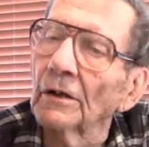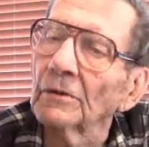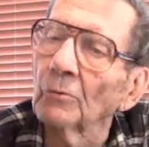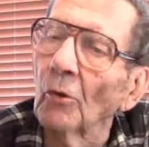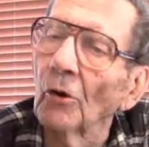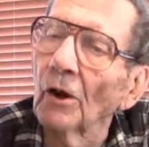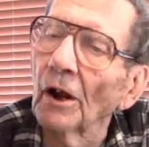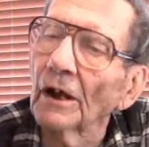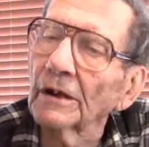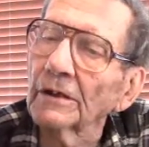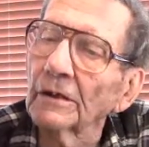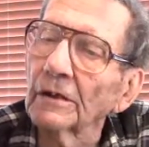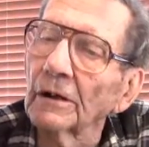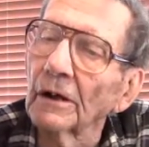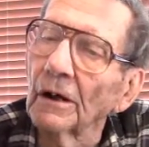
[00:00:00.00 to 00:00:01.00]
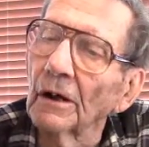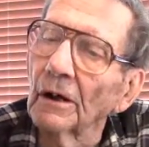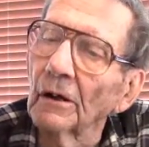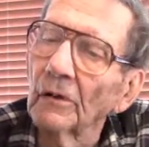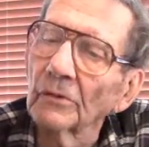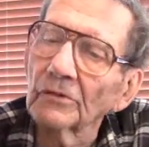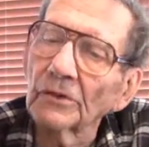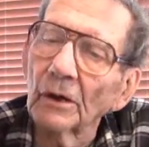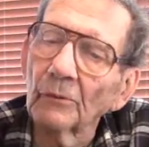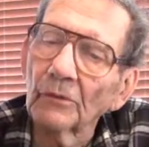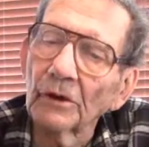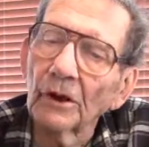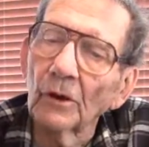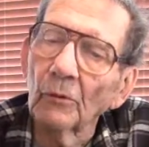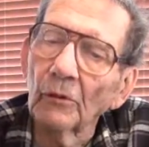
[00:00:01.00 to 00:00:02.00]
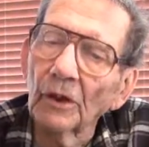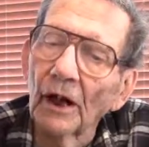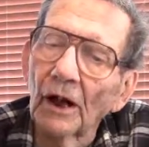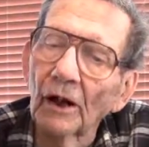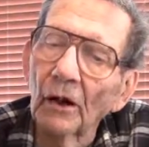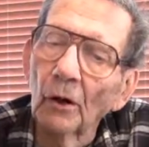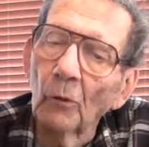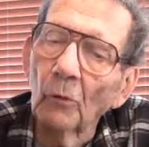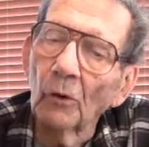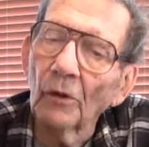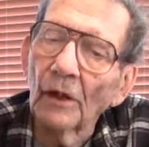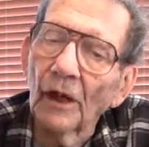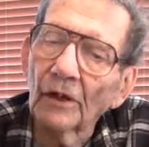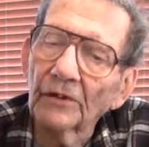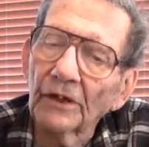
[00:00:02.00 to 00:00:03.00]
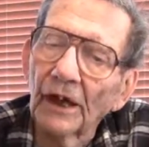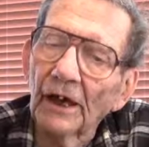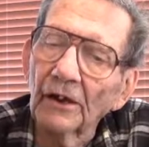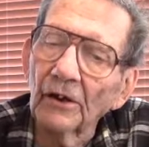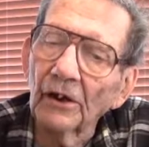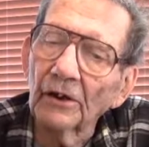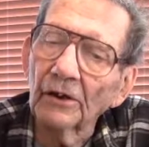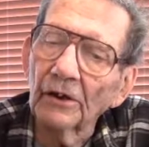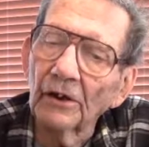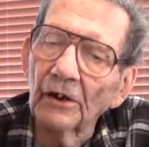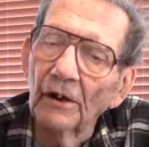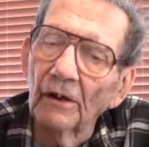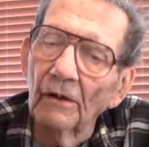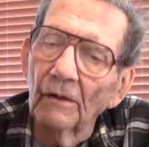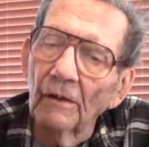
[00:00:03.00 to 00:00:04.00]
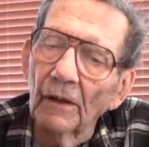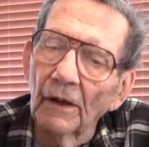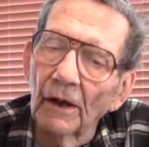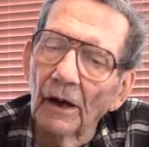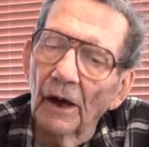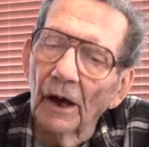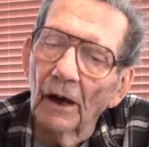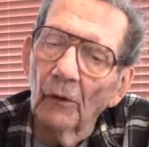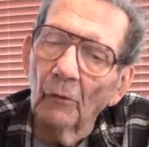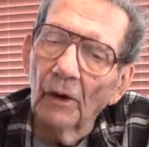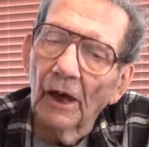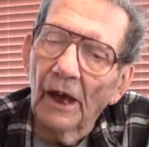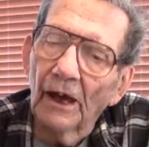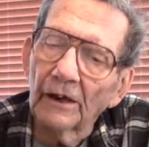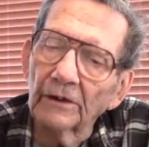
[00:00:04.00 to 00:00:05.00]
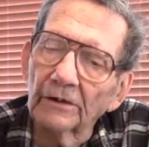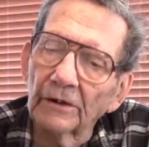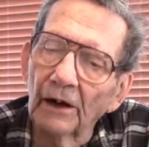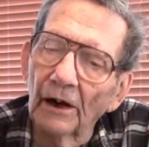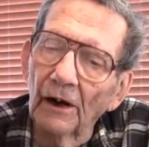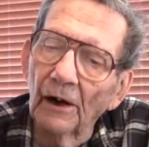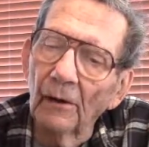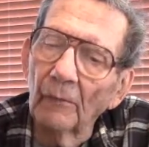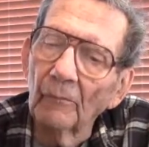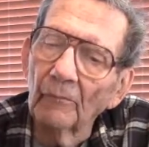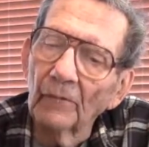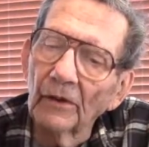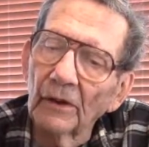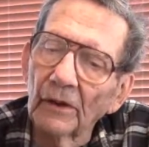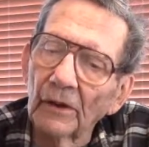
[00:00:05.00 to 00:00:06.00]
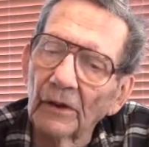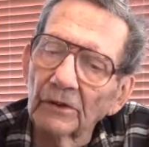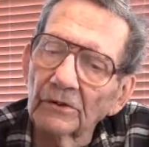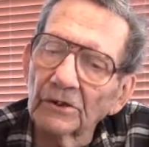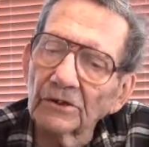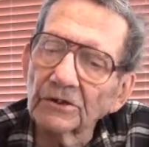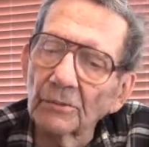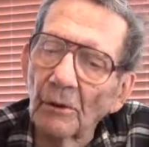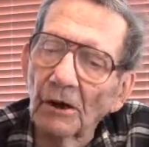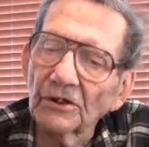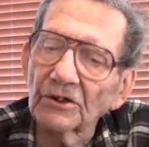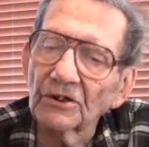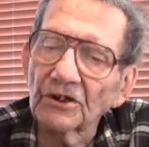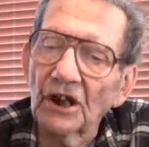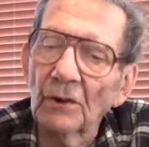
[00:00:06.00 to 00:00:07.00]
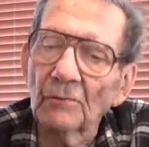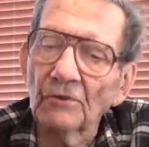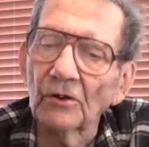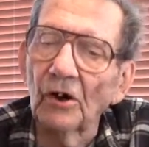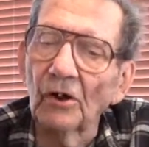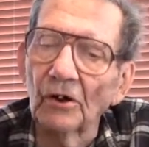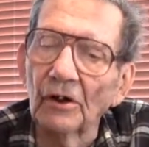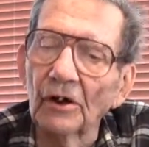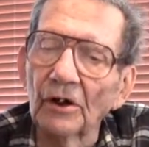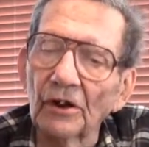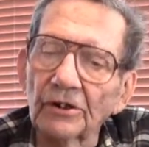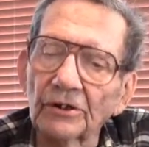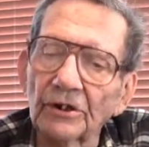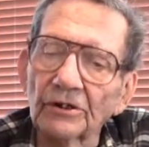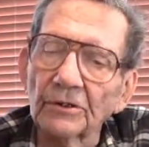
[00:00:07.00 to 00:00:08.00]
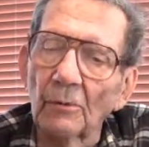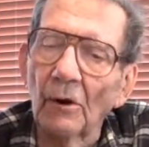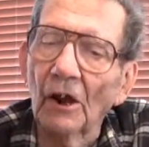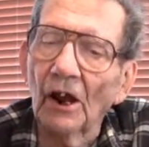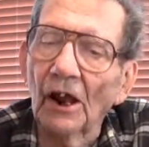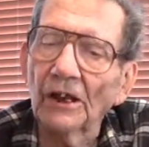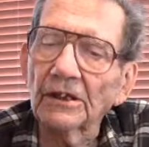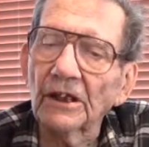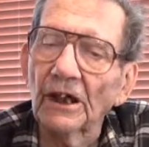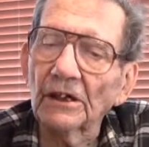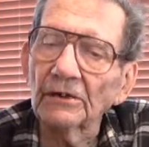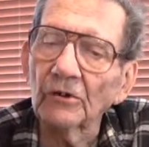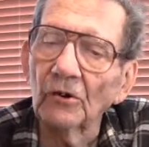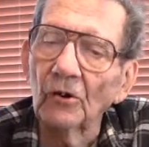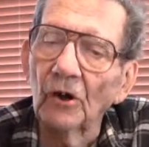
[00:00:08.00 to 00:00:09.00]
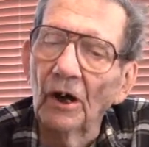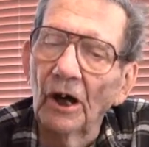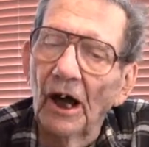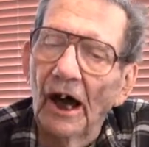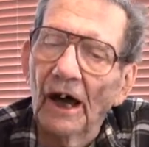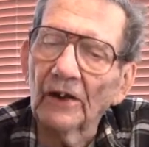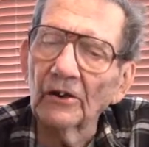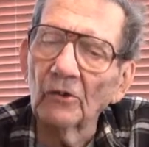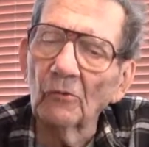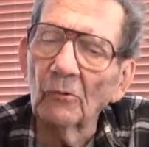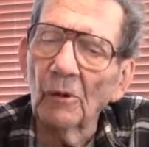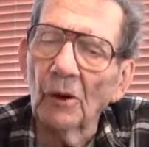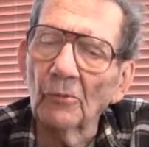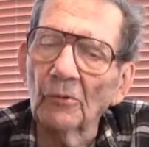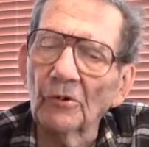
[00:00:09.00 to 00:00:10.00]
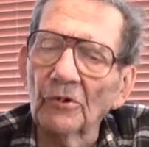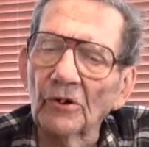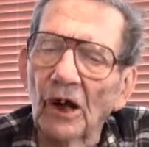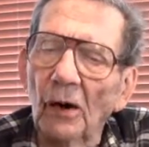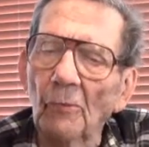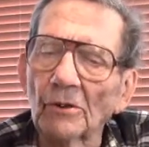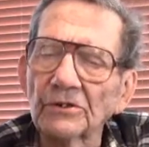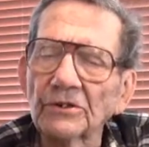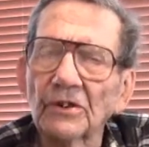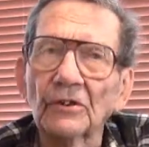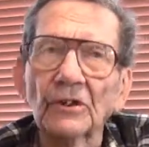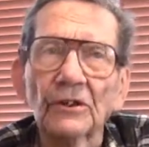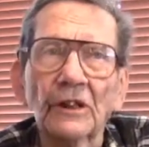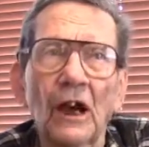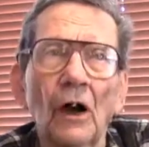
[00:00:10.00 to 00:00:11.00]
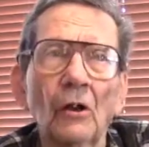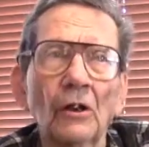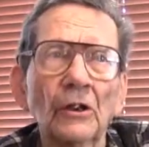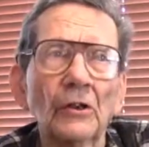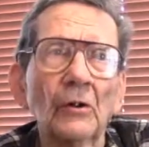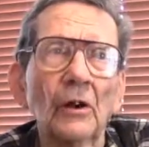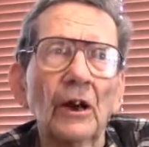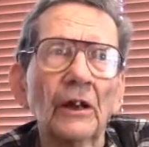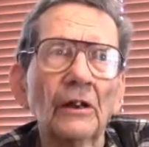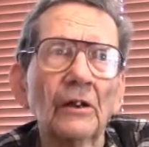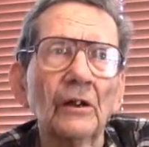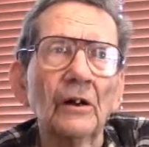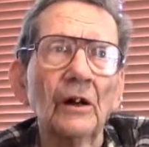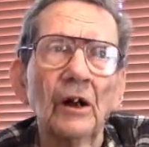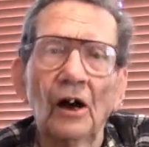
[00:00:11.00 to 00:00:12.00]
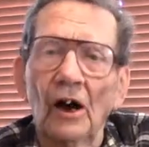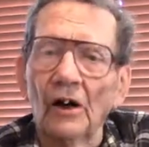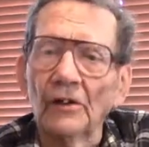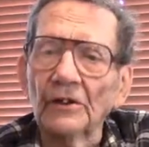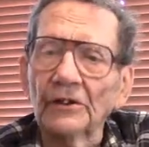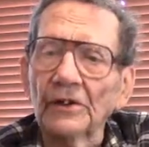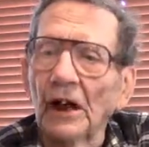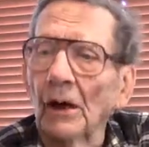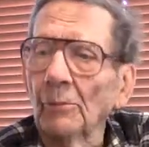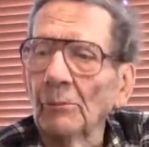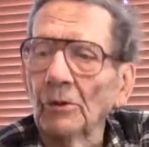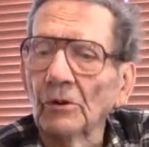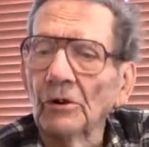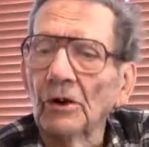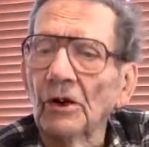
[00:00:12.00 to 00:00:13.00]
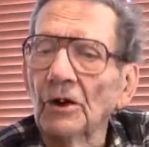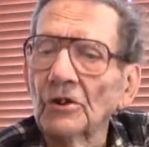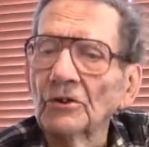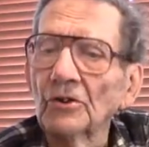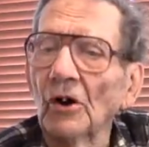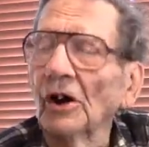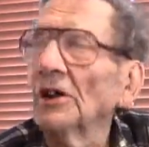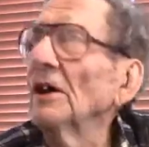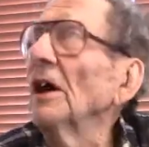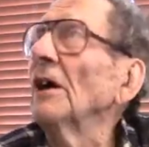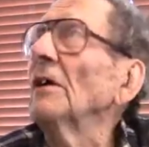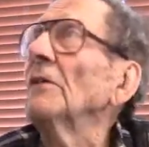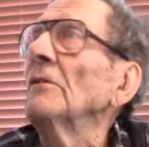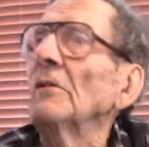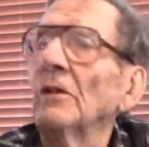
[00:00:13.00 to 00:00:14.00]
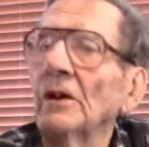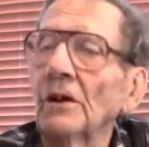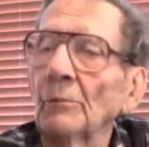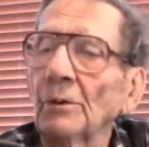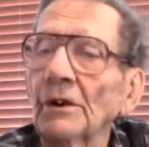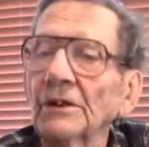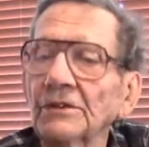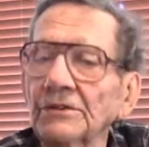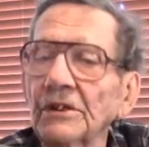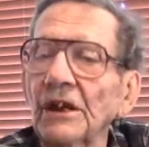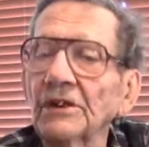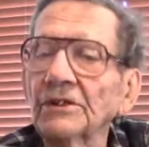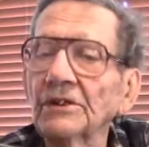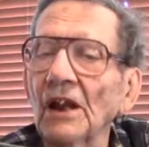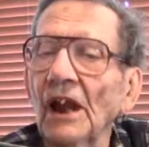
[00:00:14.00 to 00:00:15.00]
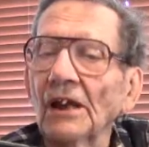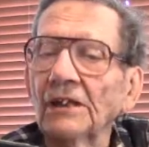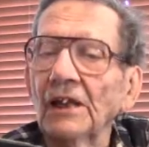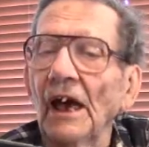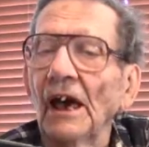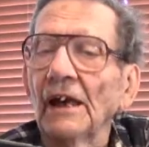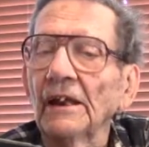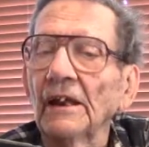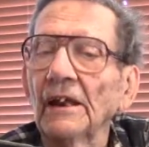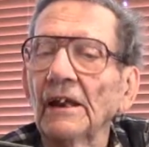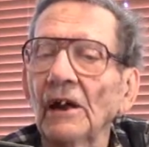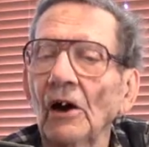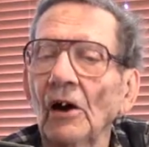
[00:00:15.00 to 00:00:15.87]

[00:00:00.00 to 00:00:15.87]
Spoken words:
More like something here without that on it. We had just about the same. It looks just about like that though. I don't remember how much of the cowling you had on the top of it. So but it's like that anyhow.